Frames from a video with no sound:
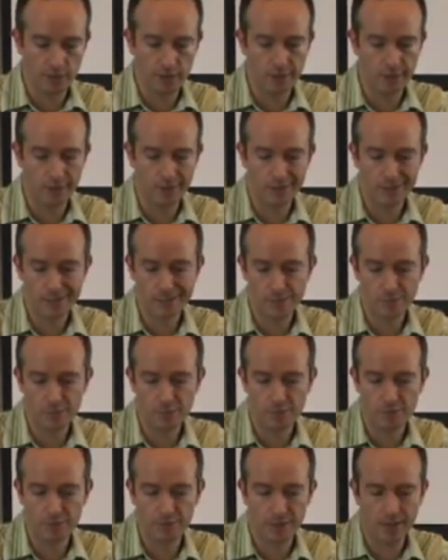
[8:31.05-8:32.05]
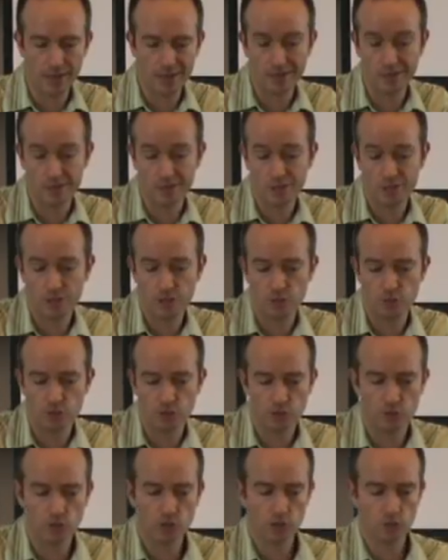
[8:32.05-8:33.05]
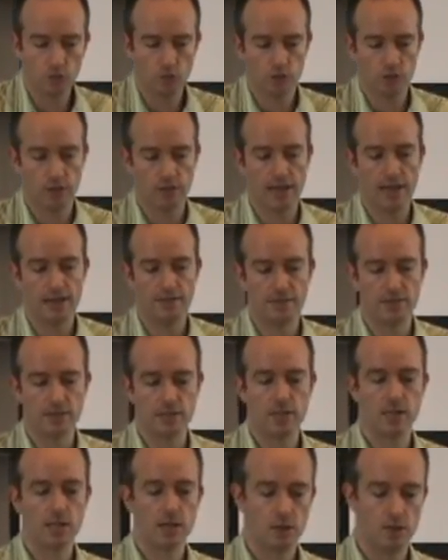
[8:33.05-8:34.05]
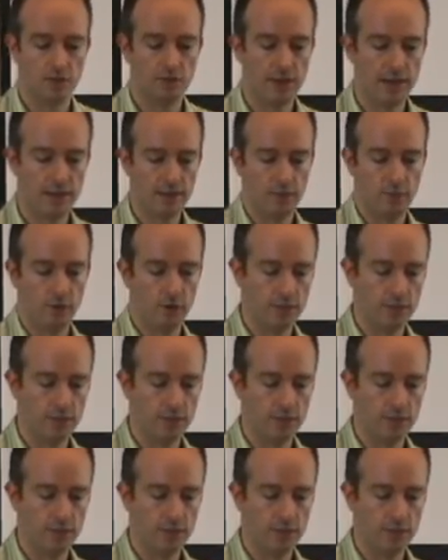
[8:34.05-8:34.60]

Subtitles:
And an example of an ideology you should not want to have is the fact,